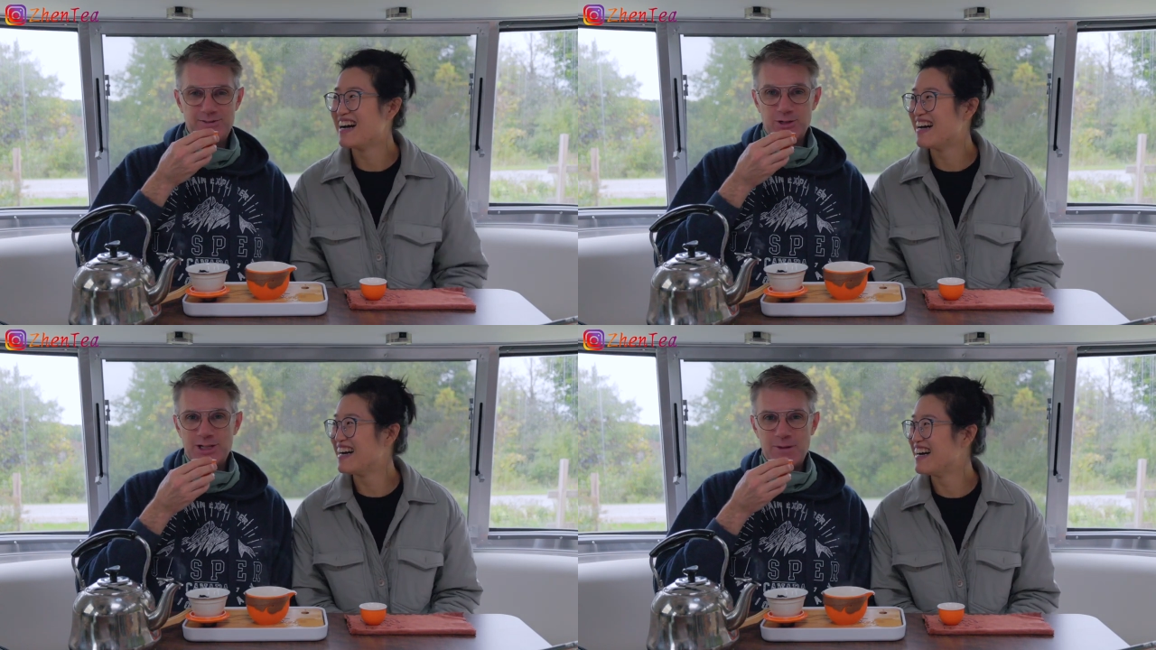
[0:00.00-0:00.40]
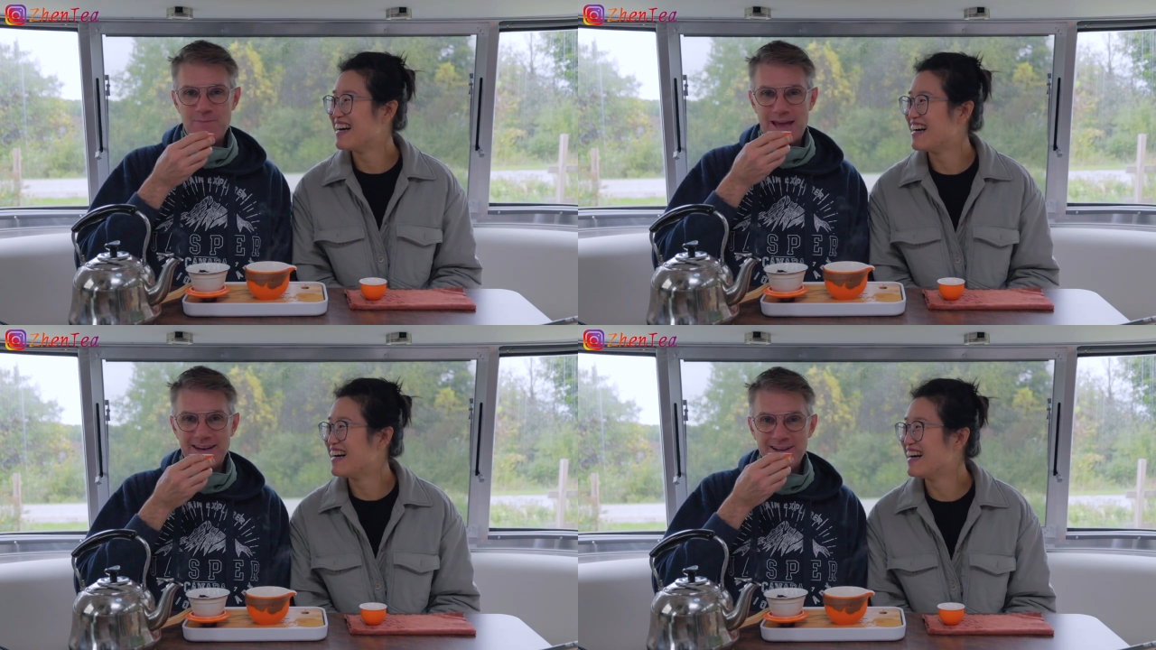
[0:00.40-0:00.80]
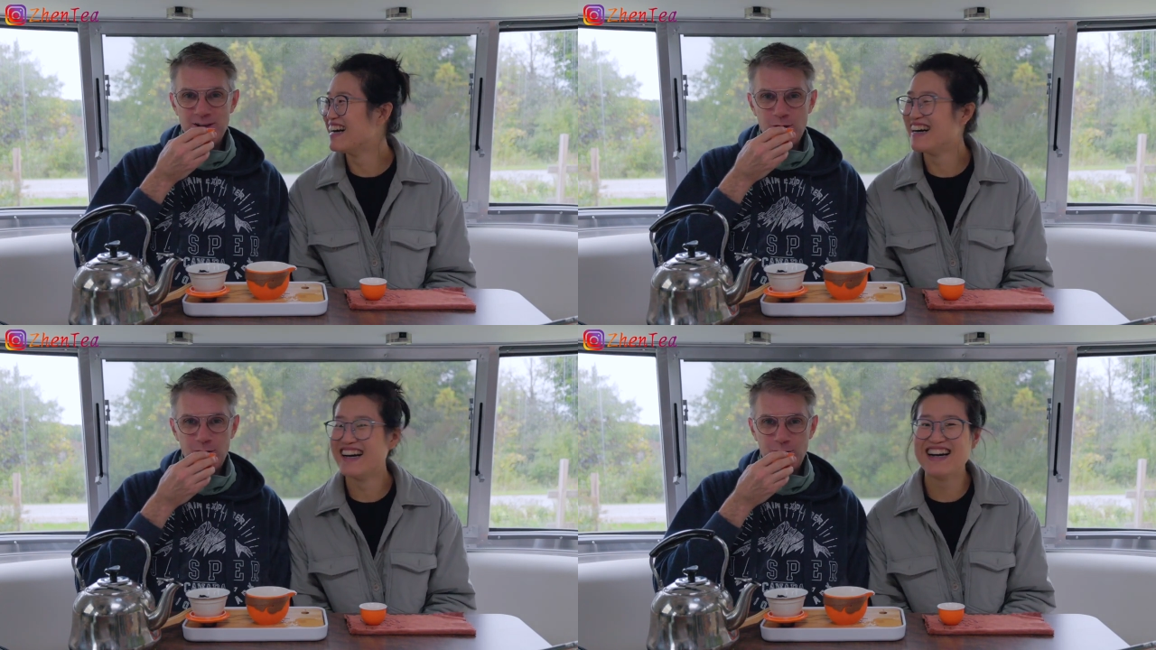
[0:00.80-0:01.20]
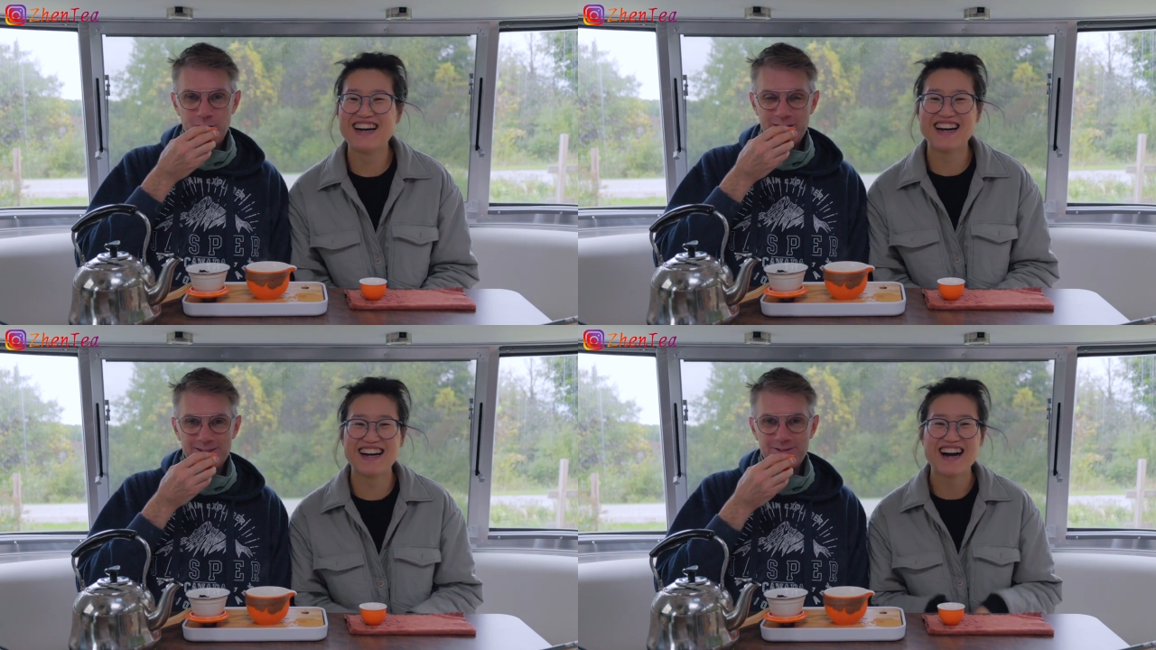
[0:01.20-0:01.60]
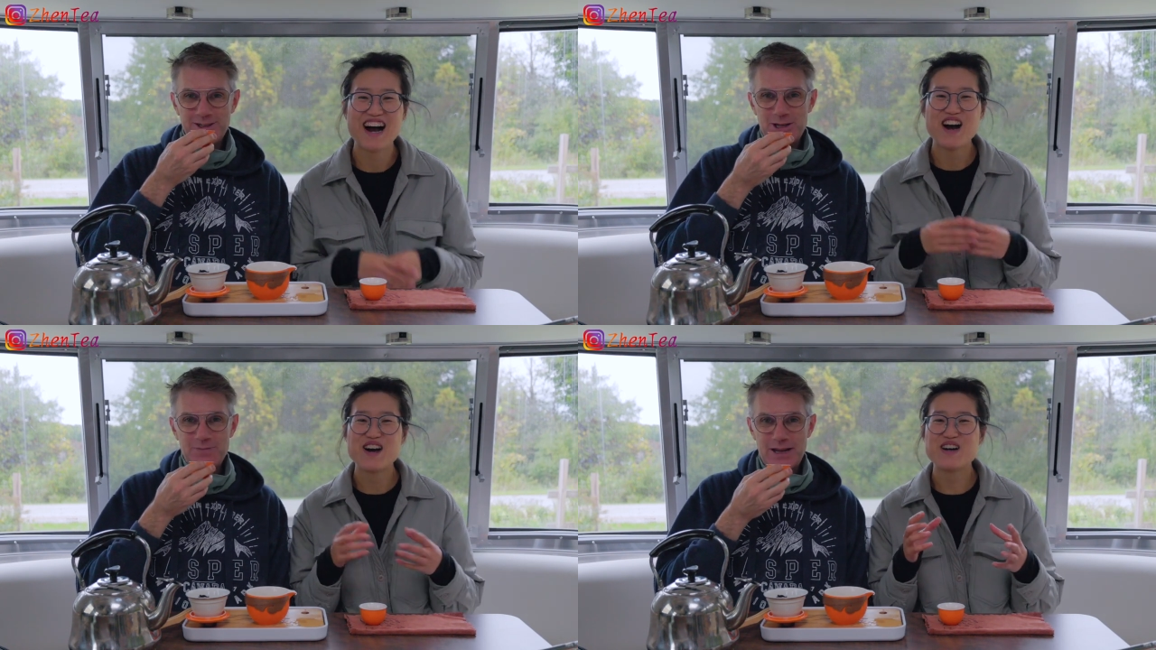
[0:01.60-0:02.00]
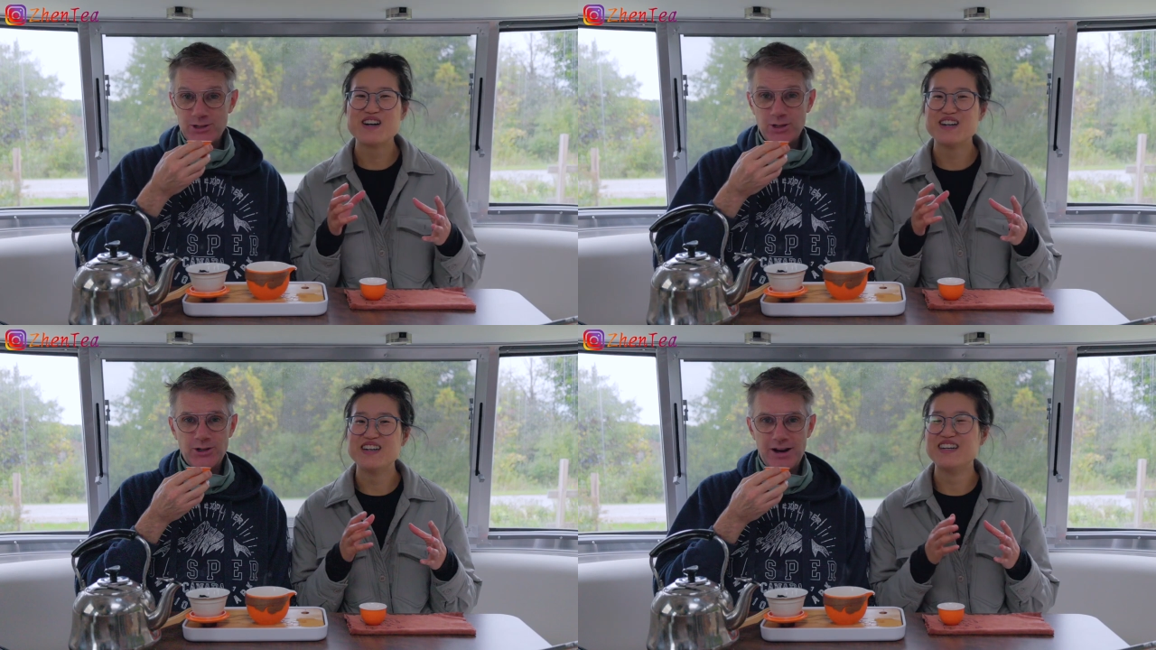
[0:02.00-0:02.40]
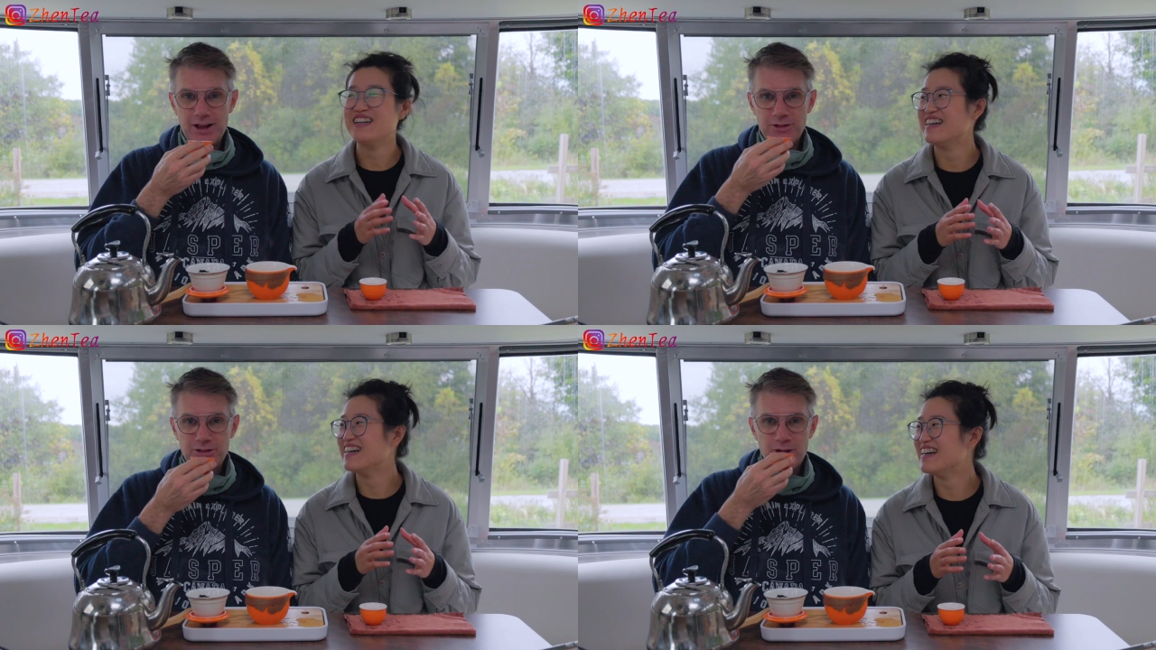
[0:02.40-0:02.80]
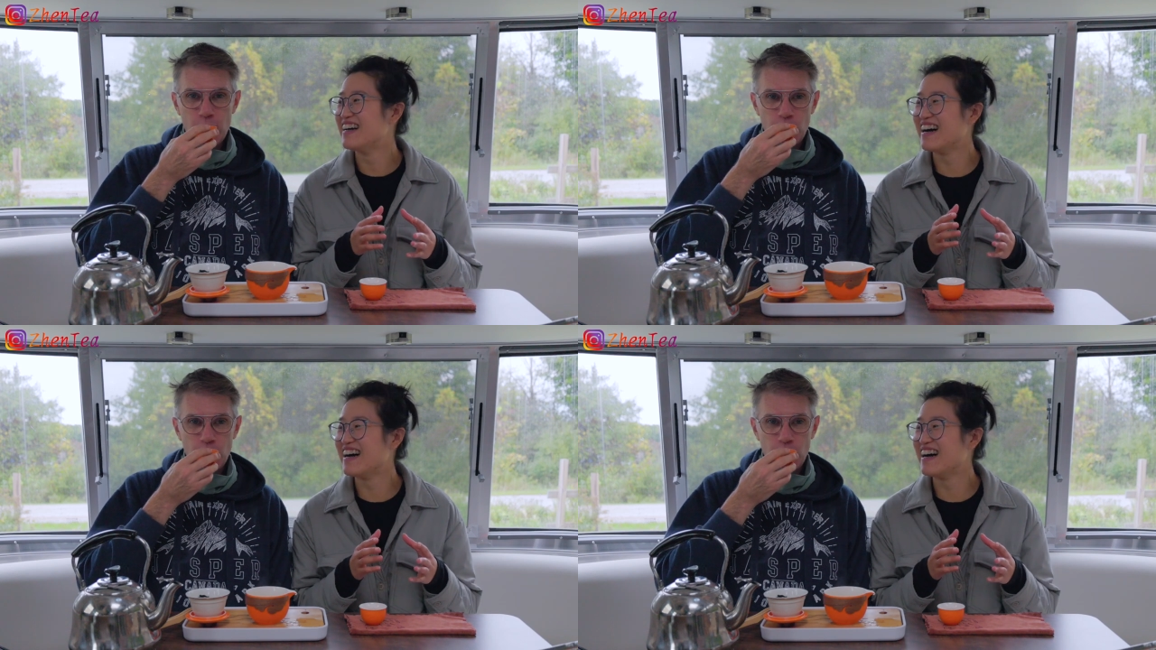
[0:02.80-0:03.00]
Speaker 1: for some men really depends on your health.